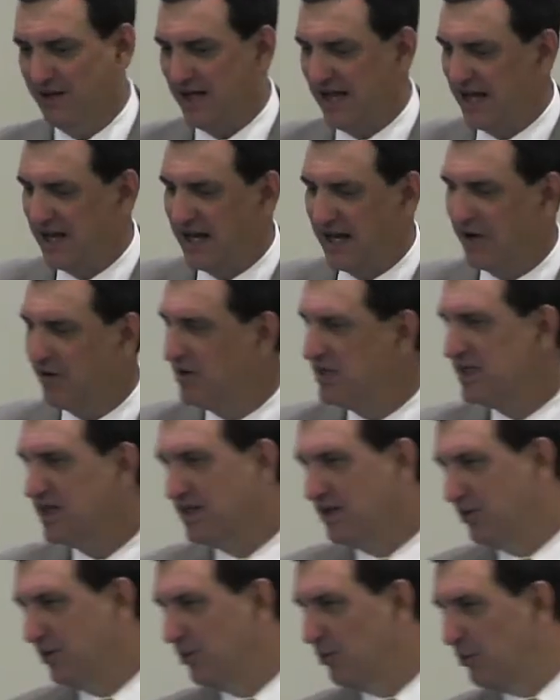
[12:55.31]
I
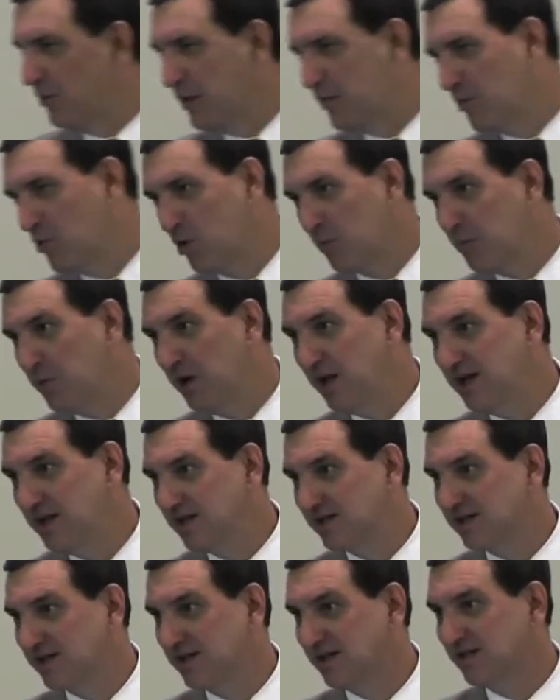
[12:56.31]
guarantee you it will be more
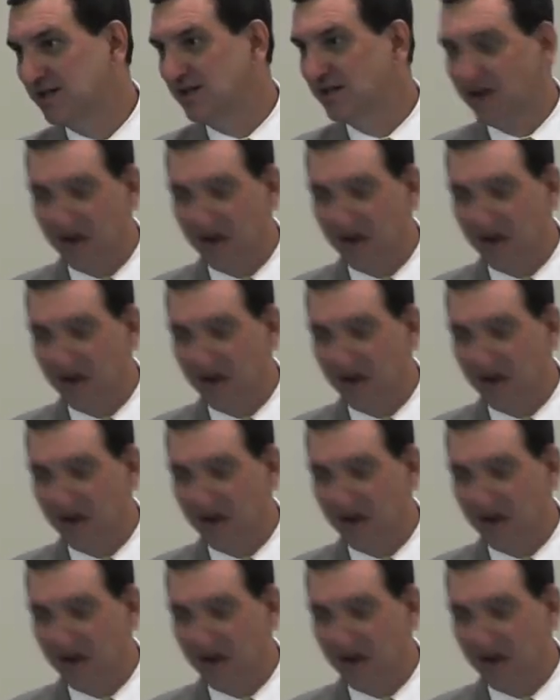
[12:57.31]
pleasing to